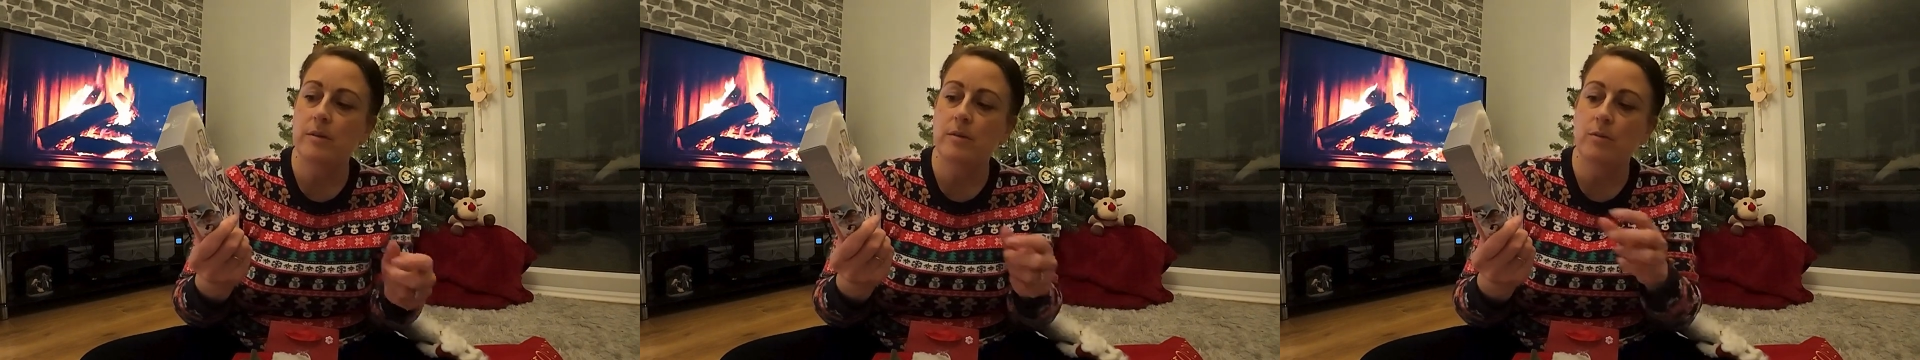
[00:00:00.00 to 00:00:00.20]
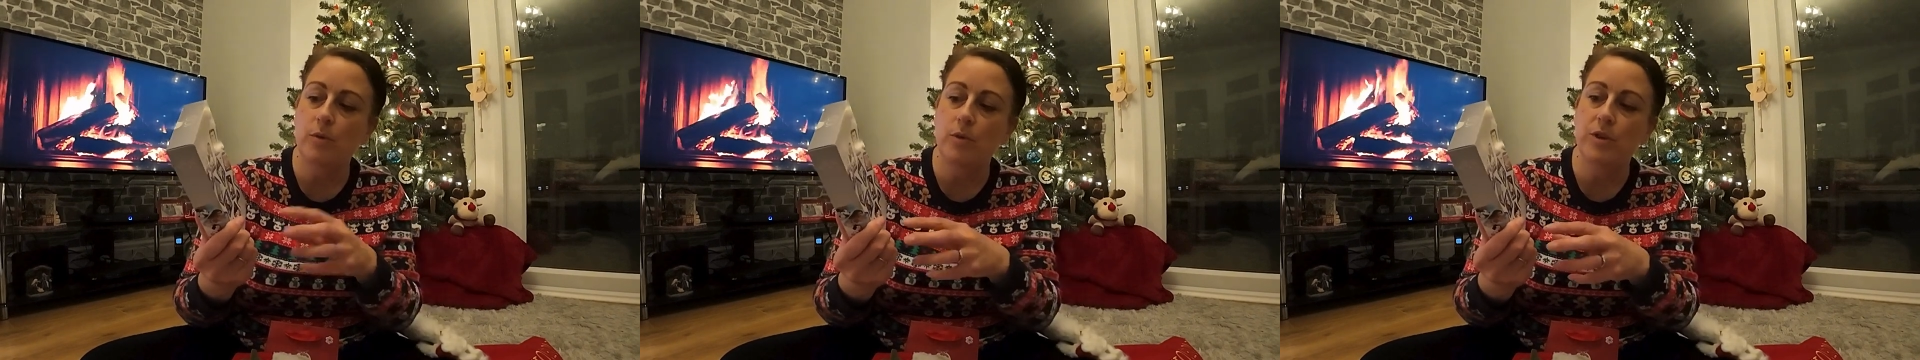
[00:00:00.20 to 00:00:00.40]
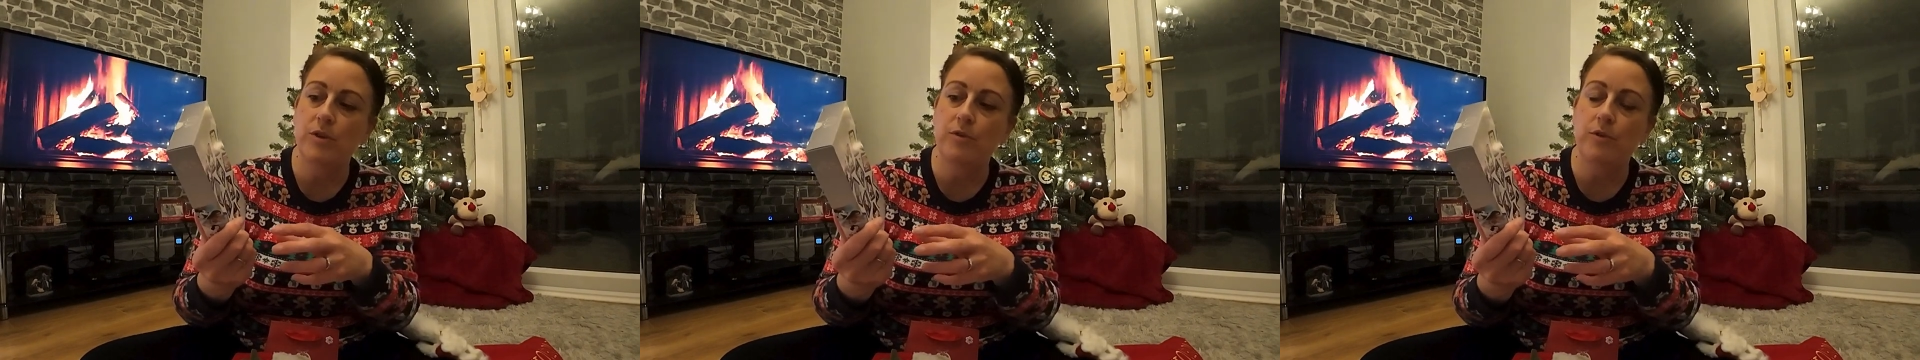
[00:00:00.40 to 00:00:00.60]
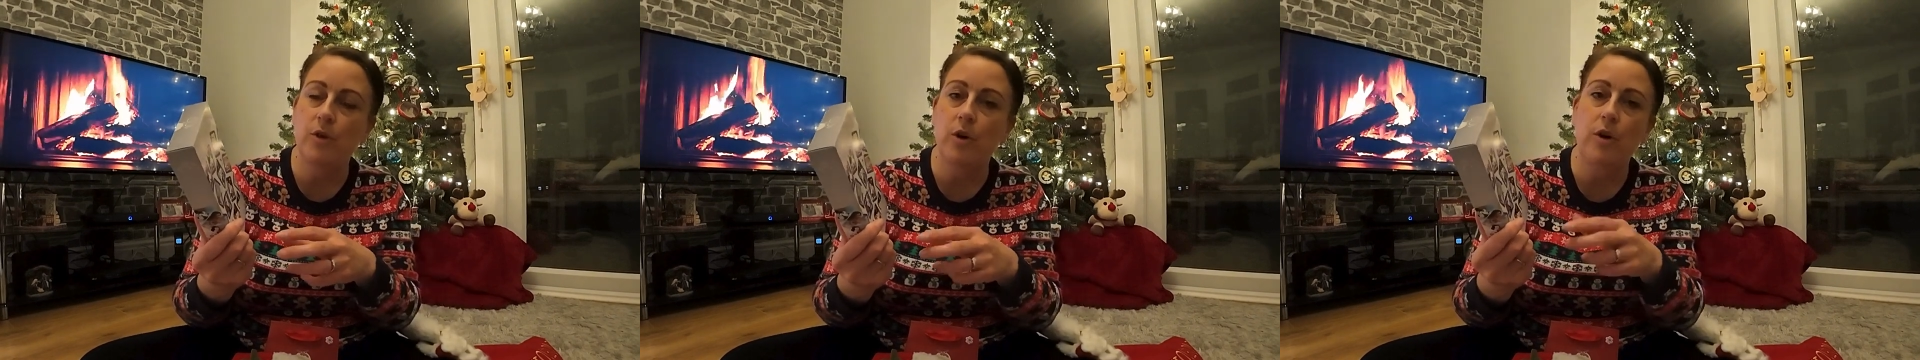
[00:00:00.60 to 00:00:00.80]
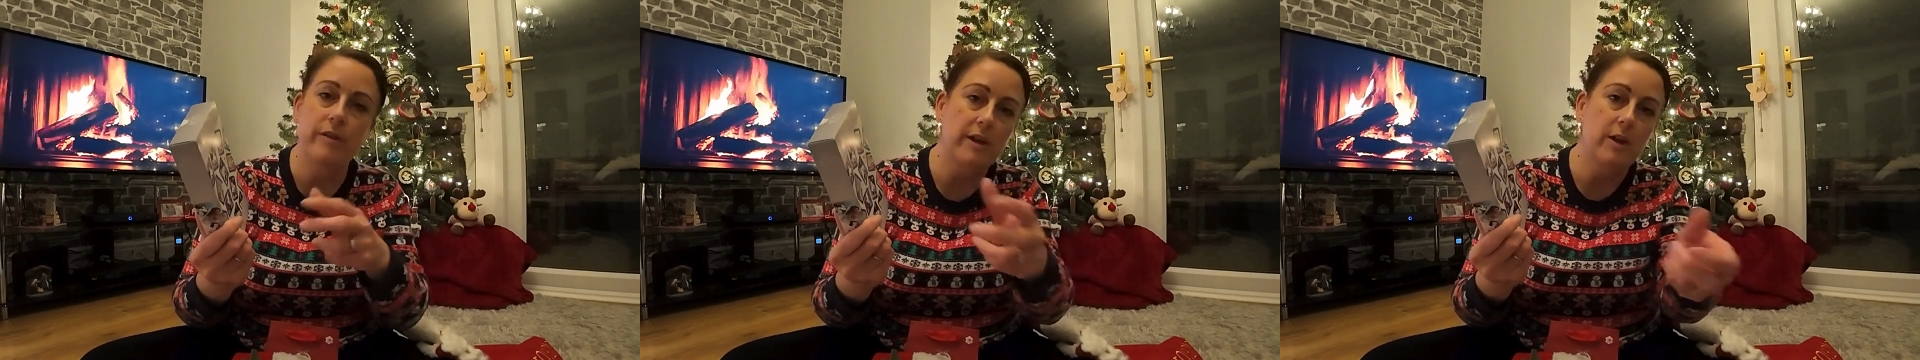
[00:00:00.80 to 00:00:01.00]
what you've
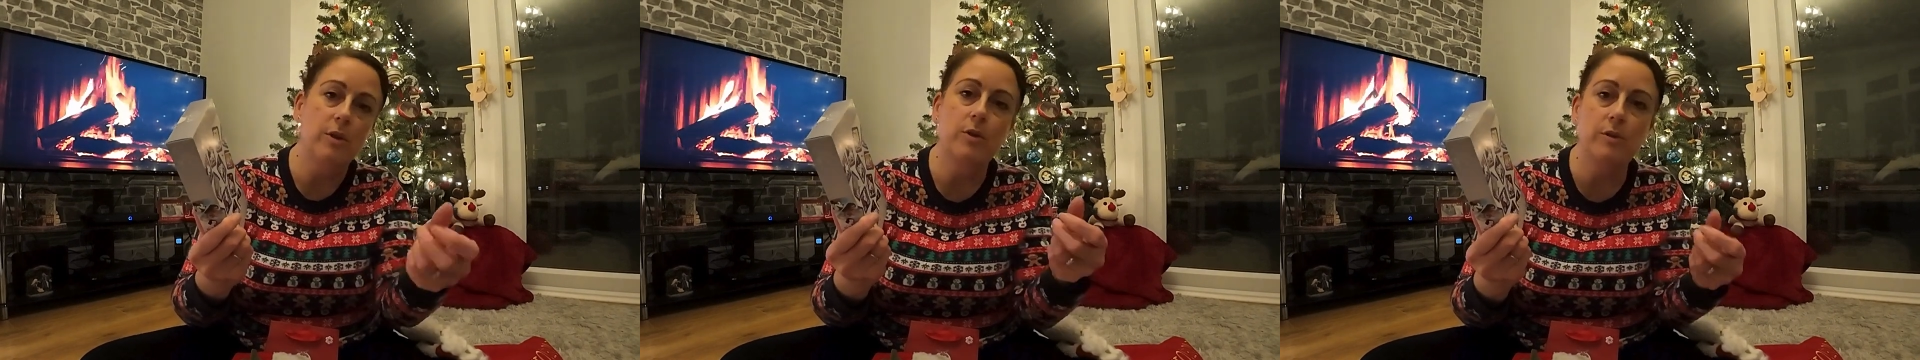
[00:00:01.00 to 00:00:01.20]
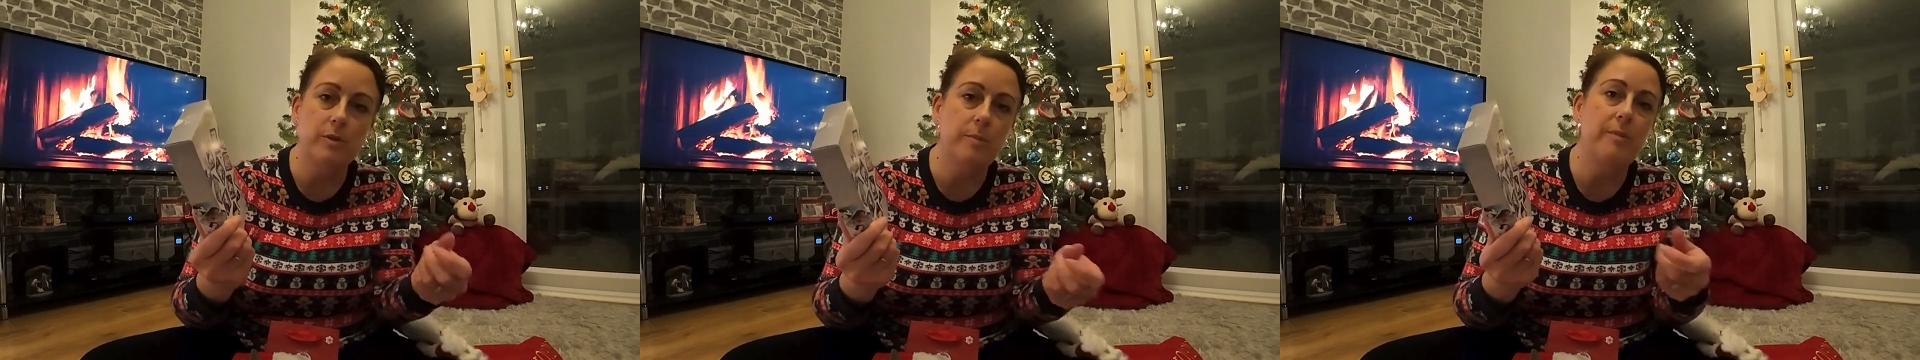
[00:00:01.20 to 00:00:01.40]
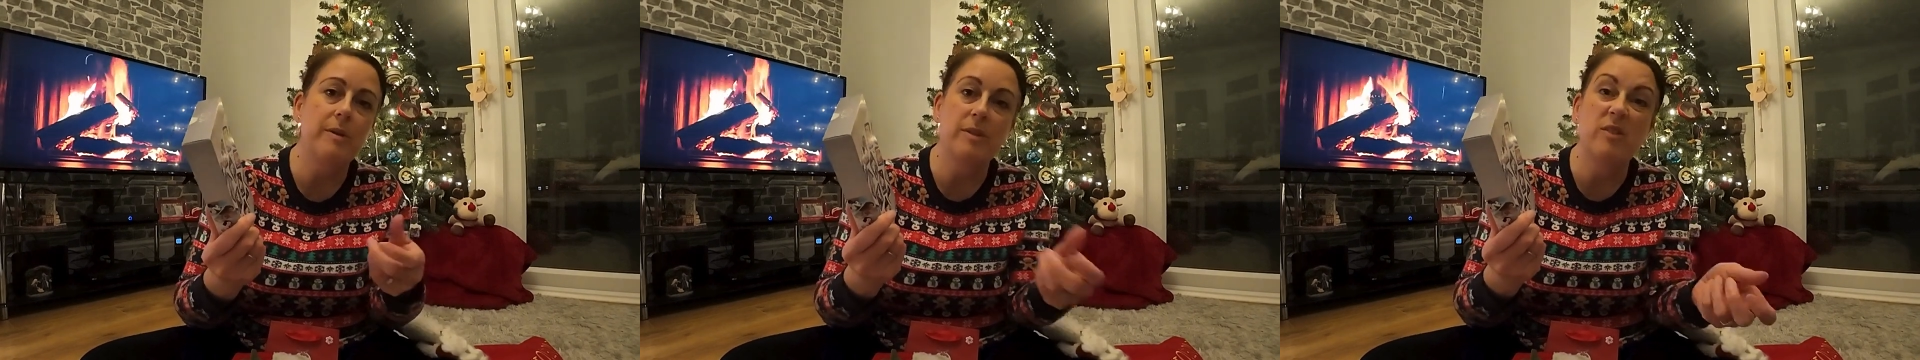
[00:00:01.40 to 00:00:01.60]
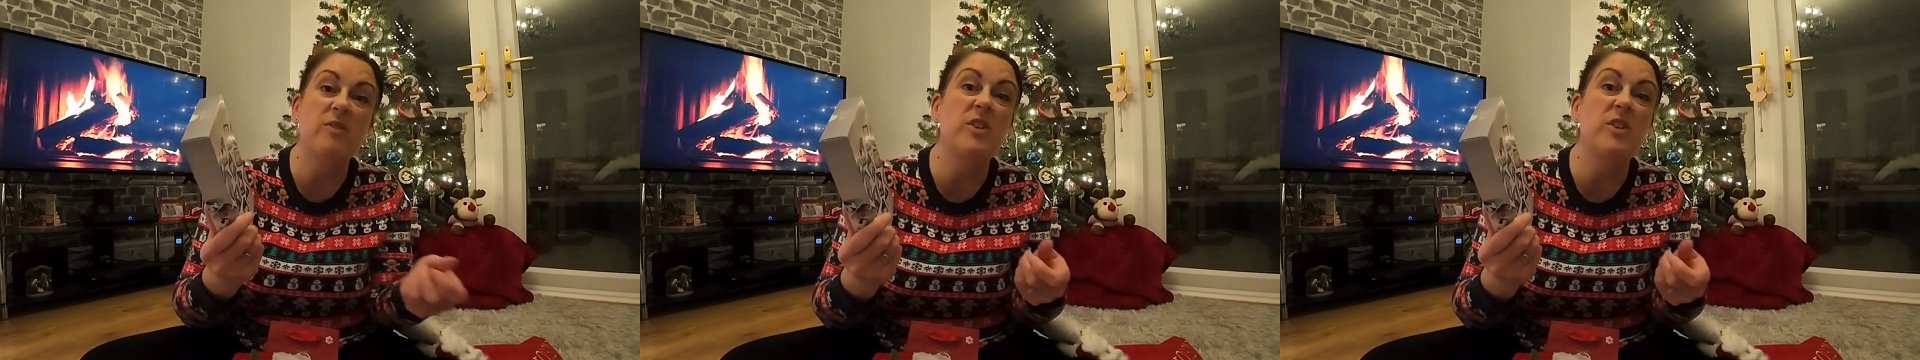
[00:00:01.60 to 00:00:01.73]
got and then be the